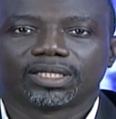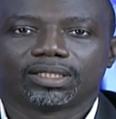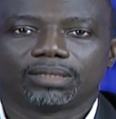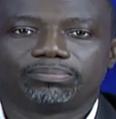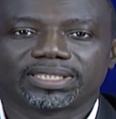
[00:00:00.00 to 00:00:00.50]

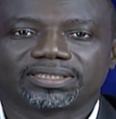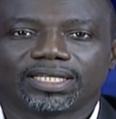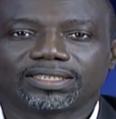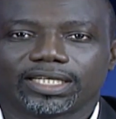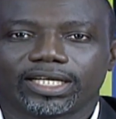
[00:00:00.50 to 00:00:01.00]
The
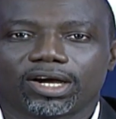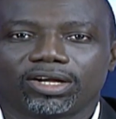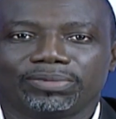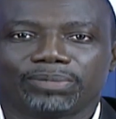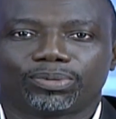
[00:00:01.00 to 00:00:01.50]
Business and
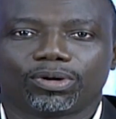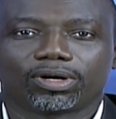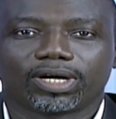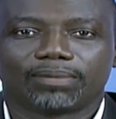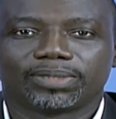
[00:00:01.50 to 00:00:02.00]
Economy
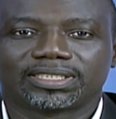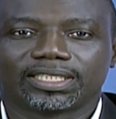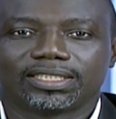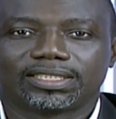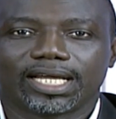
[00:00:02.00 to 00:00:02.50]
program is
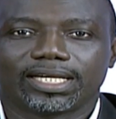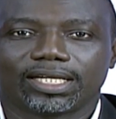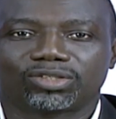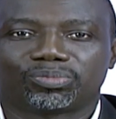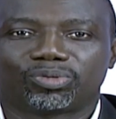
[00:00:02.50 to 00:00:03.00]
intended to